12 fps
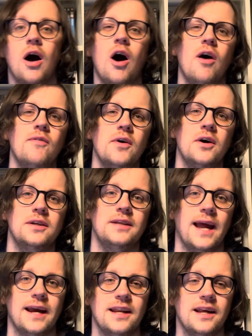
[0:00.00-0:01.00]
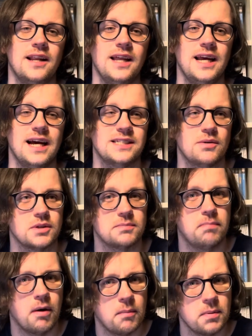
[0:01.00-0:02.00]
Although technically, as it was
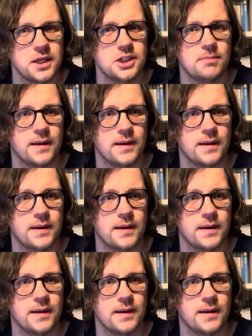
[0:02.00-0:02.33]
published